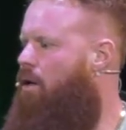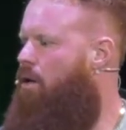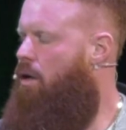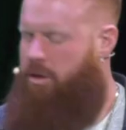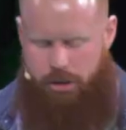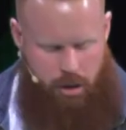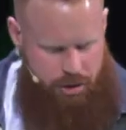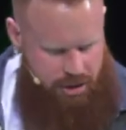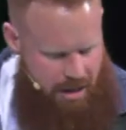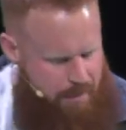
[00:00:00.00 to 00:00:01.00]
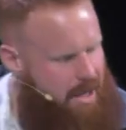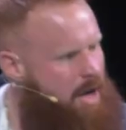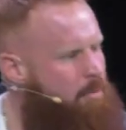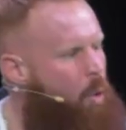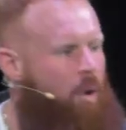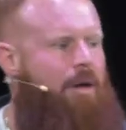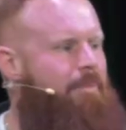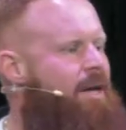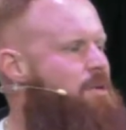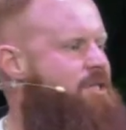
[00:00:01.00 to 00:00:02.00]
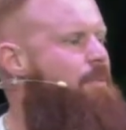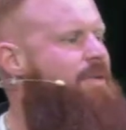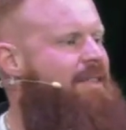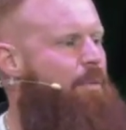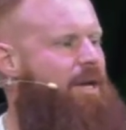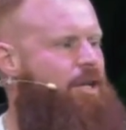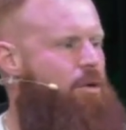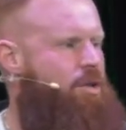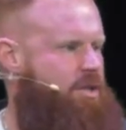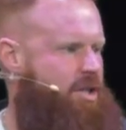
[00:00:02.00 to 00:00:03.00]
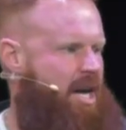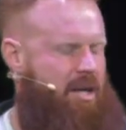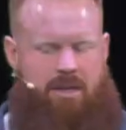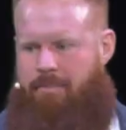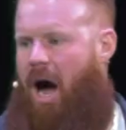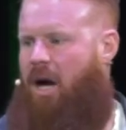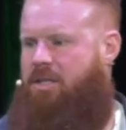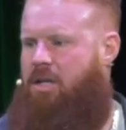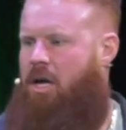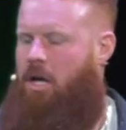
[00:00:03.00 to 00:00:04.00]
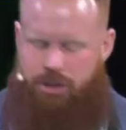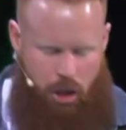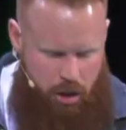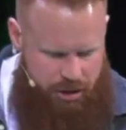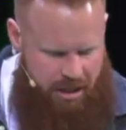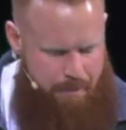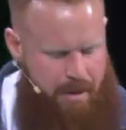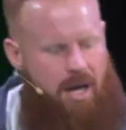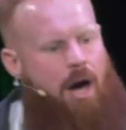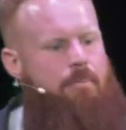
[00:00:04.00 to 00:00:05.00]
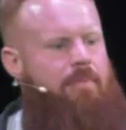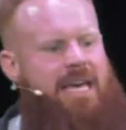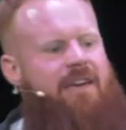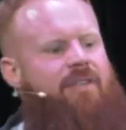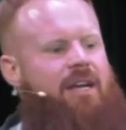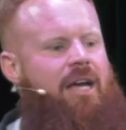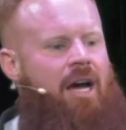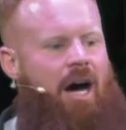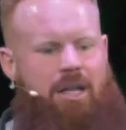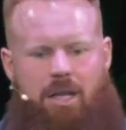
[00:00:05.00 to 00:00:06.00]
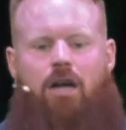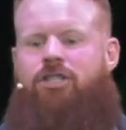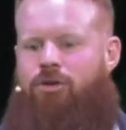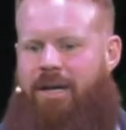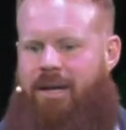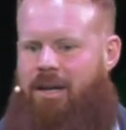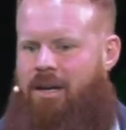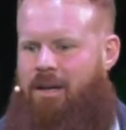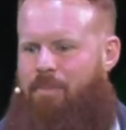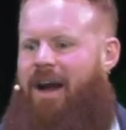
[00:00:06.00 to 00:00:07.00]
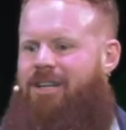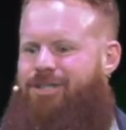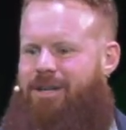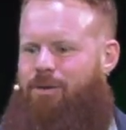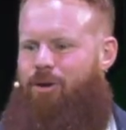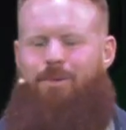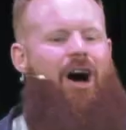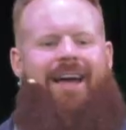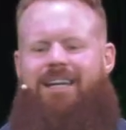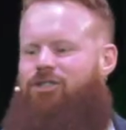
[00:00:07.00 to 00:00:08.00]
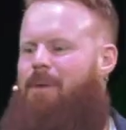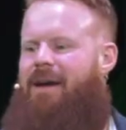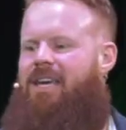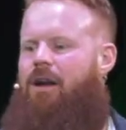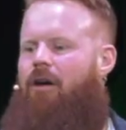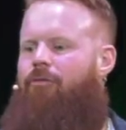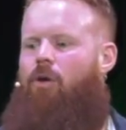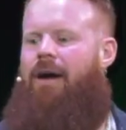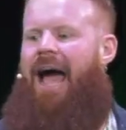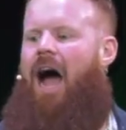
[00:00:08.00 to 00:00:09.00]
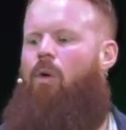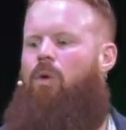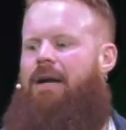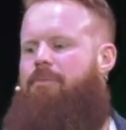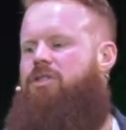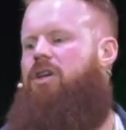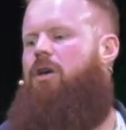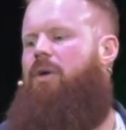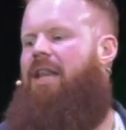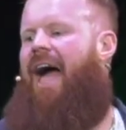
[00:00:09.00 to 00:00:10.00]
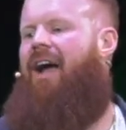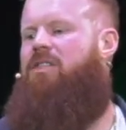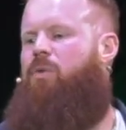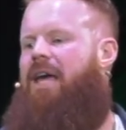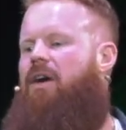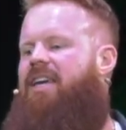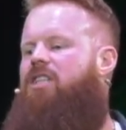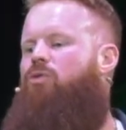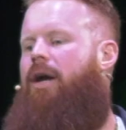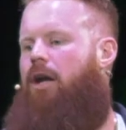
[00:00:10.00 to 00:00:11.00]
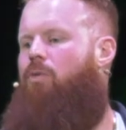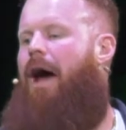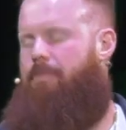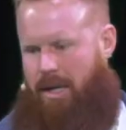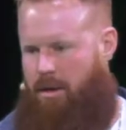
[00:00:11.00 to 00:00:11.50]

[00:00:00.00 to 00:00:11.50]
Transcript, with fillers: Church can become ornamental, something that we do just to check the box. Church can become even a luxury Parents are in the room. Oh, I get to drop my kid off for an hour and I'm just going to relax without kids running around me.